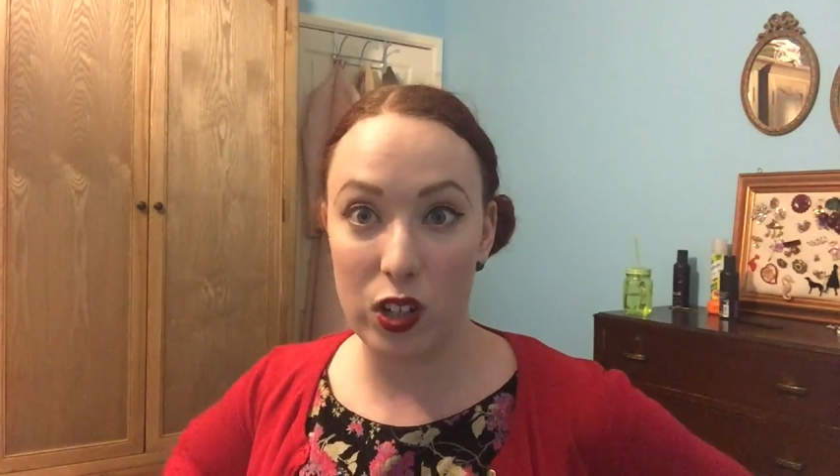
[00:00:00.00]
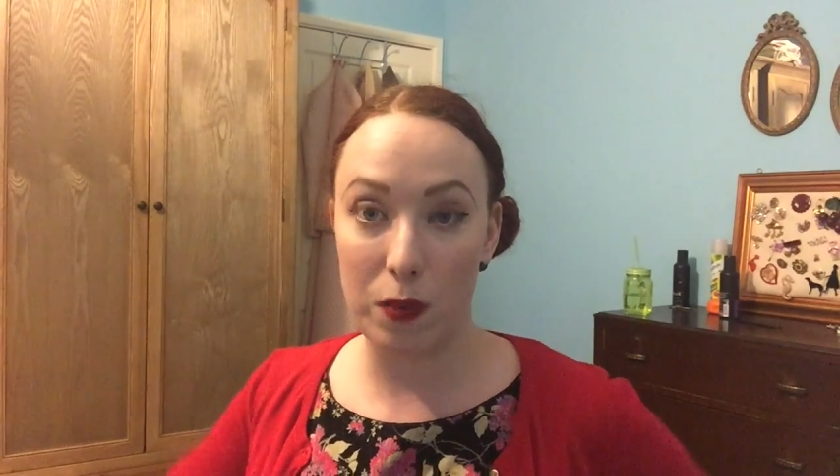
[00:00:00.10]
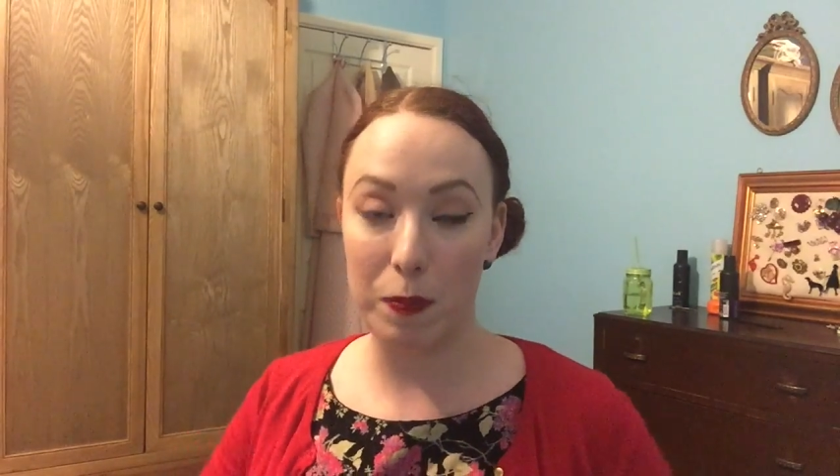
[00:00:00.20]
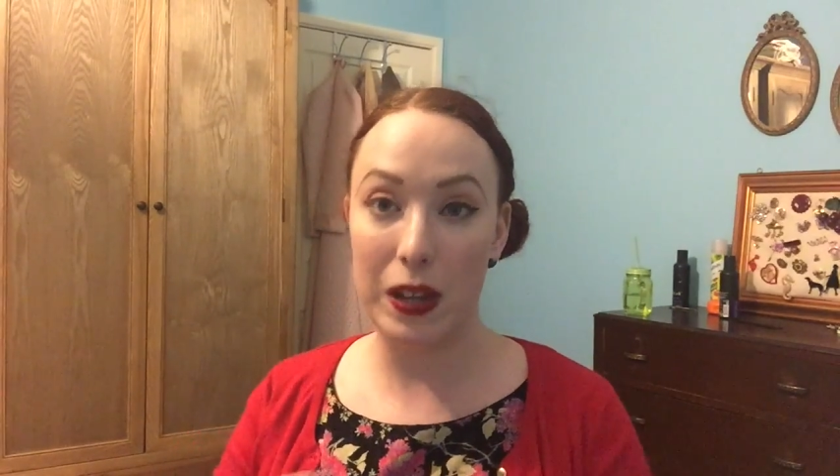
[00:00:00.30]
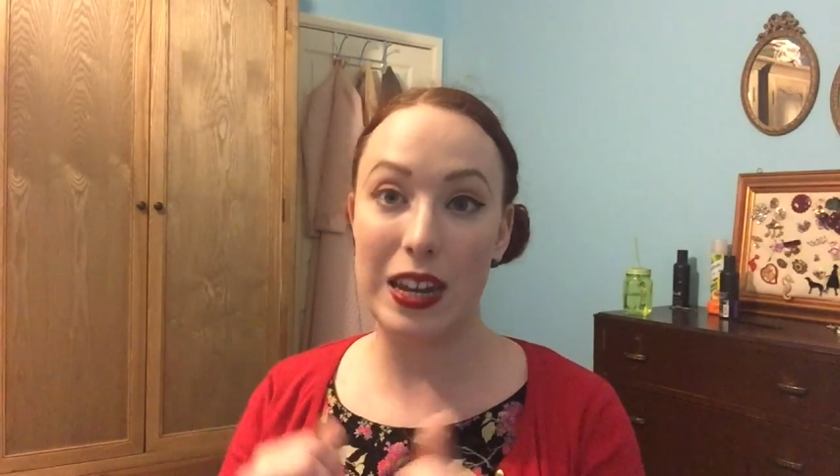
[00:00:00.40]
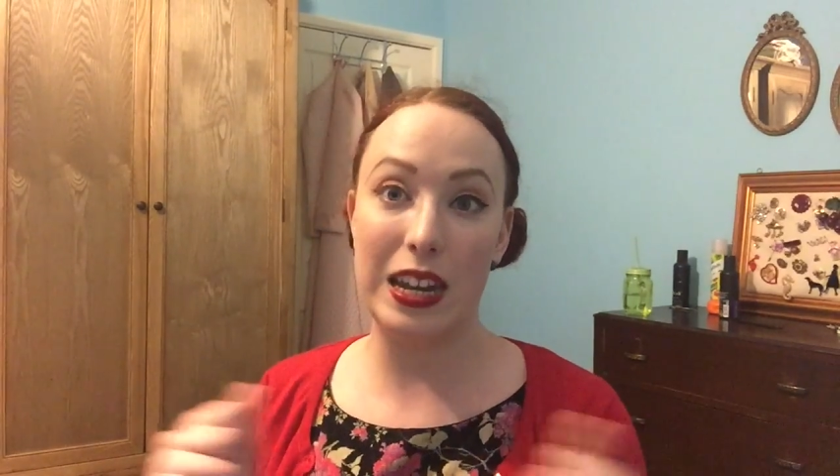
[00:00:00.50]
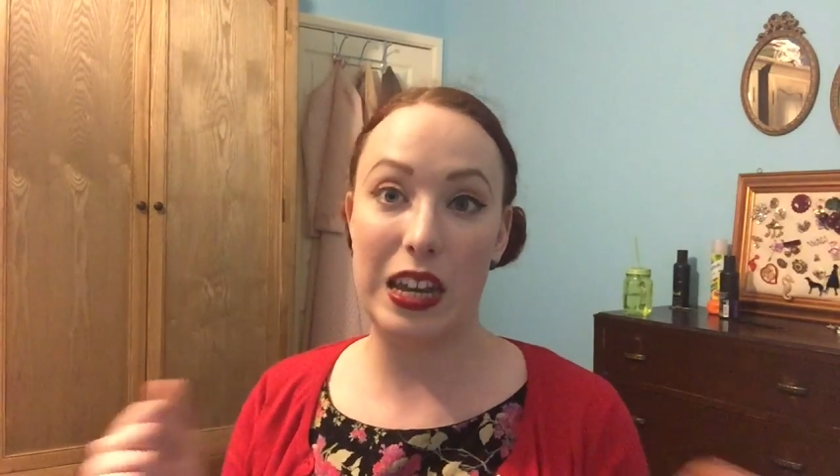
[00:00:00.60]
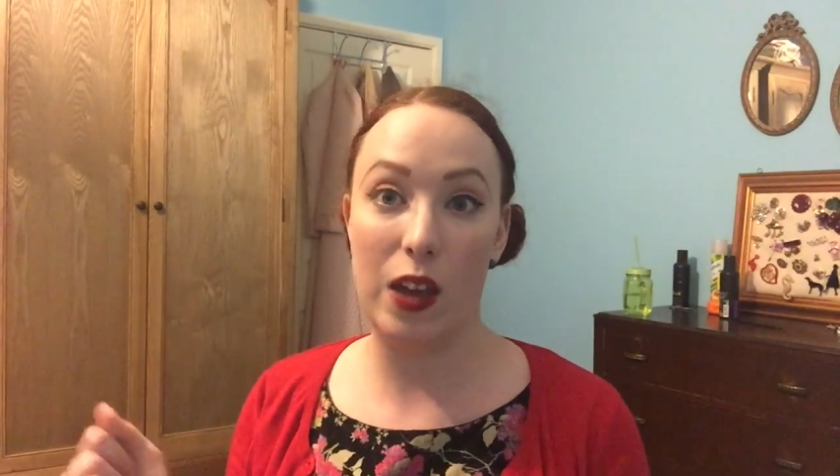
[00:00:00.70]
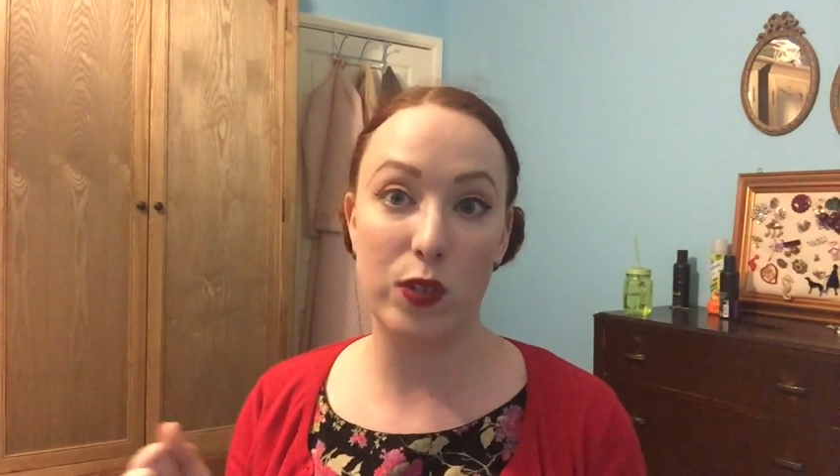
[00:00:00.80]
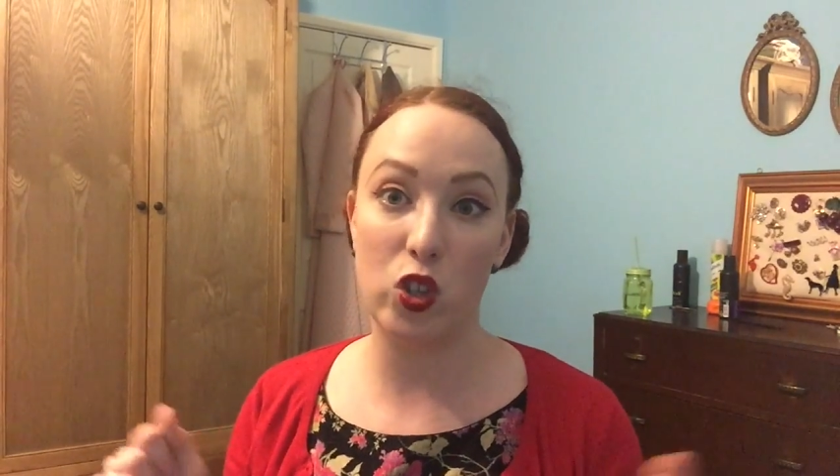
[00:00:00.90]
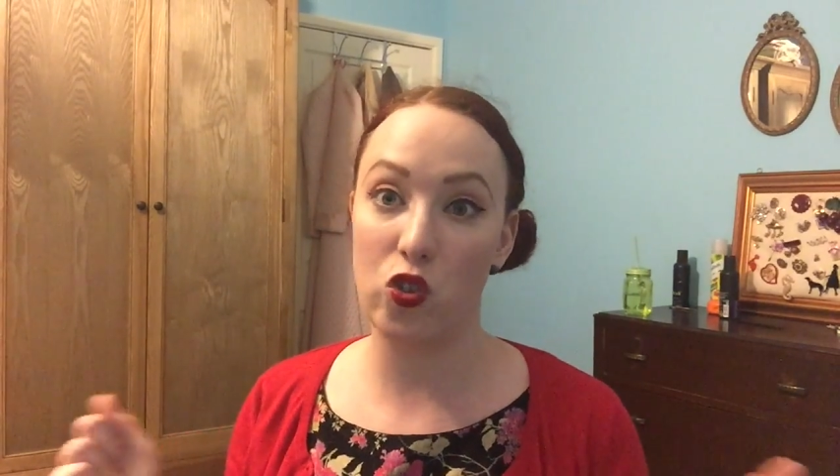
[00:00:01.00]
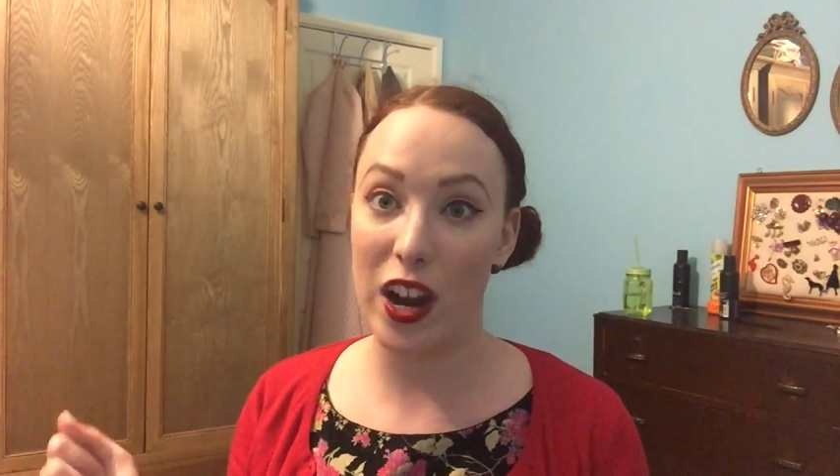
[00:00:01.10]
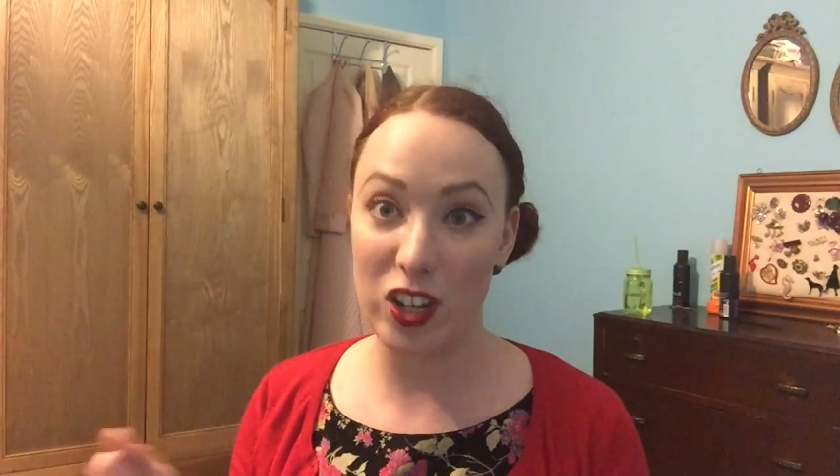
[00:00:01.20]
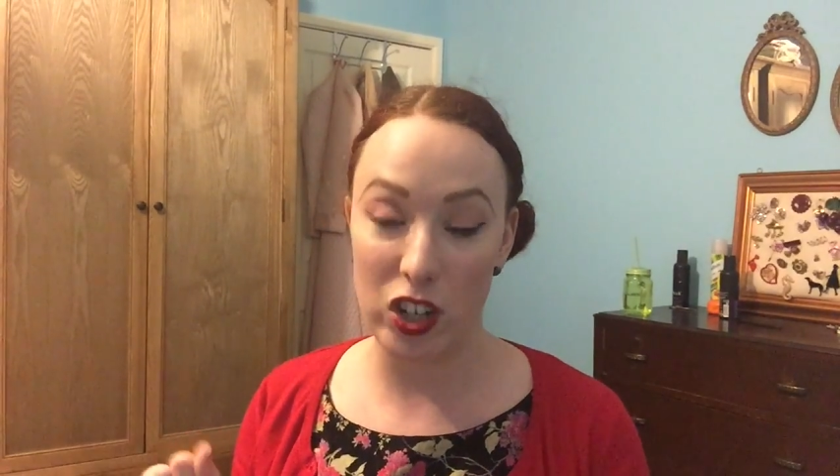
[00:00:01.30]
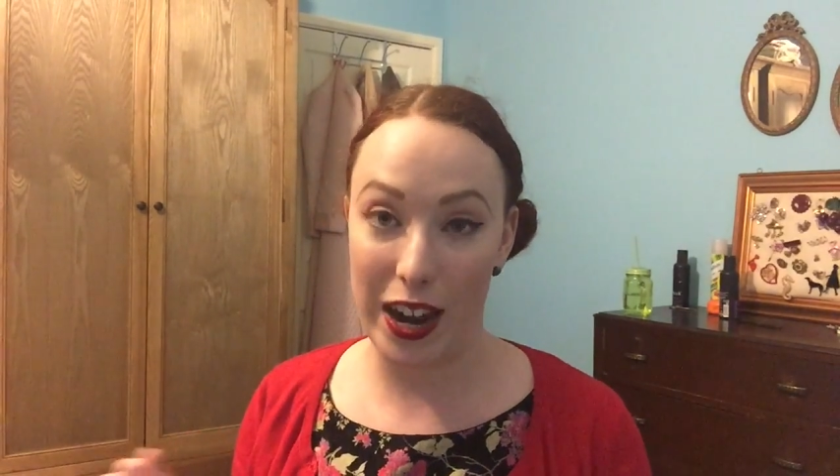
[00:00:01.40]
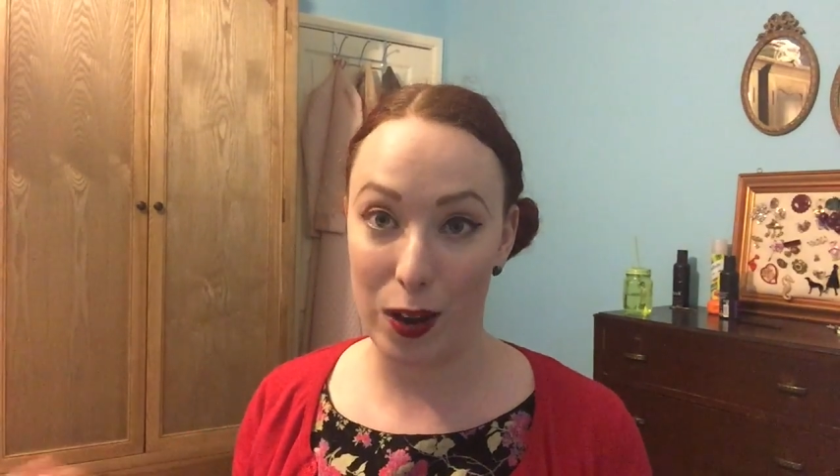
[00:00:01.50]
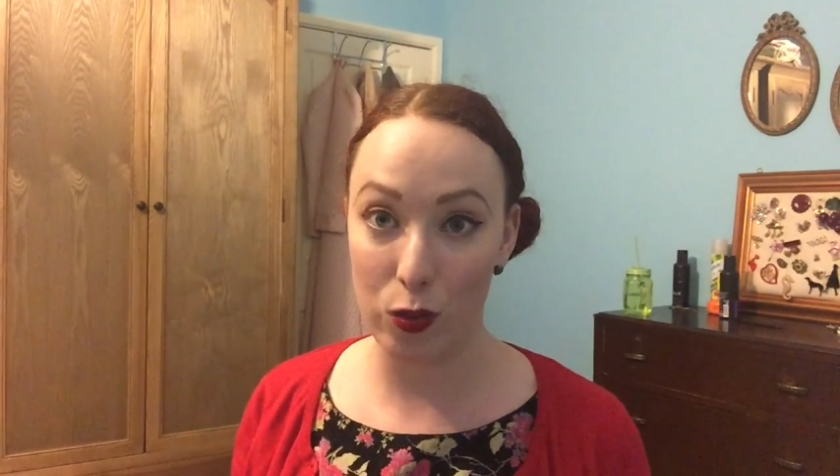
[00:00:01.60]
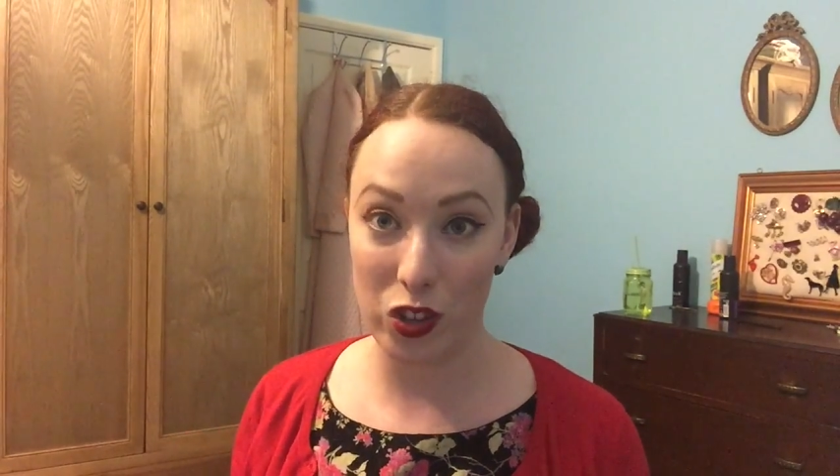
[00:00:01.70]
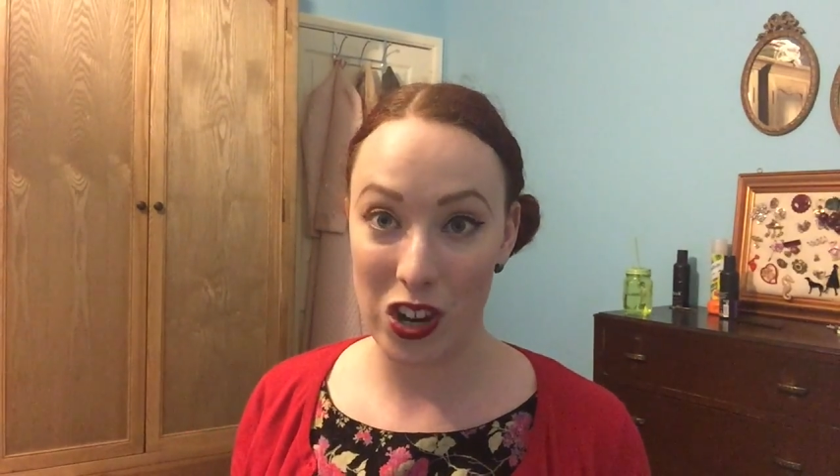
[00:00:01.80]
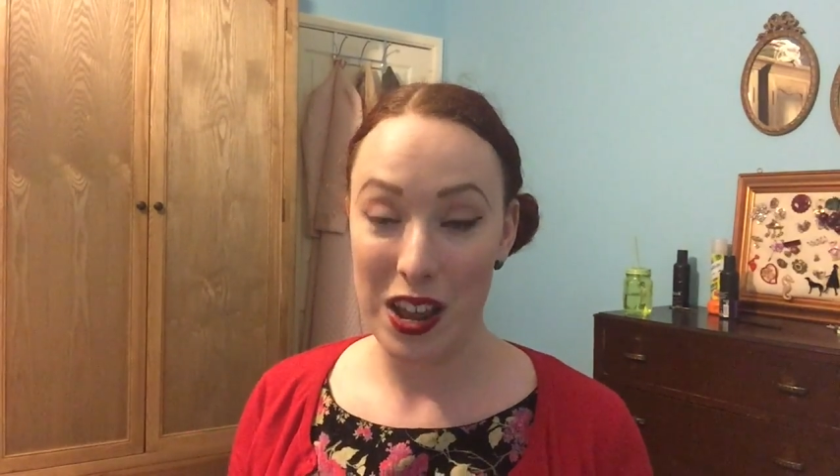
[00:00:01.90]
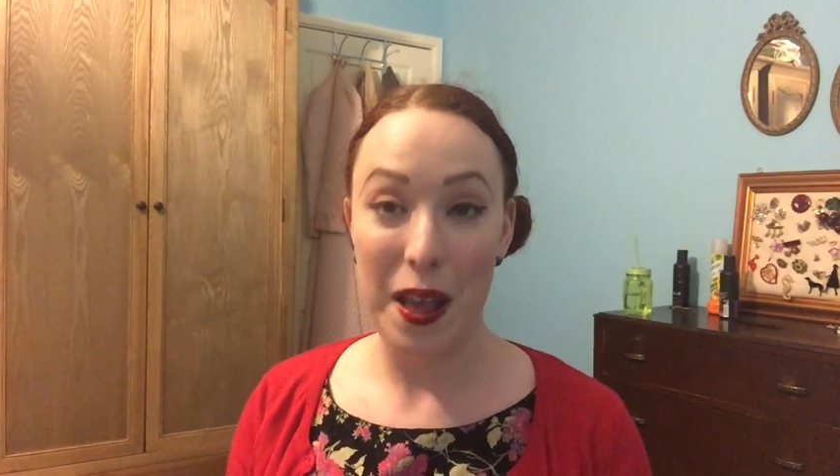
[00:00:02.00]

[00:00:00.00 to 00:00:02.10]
to completely have stretched out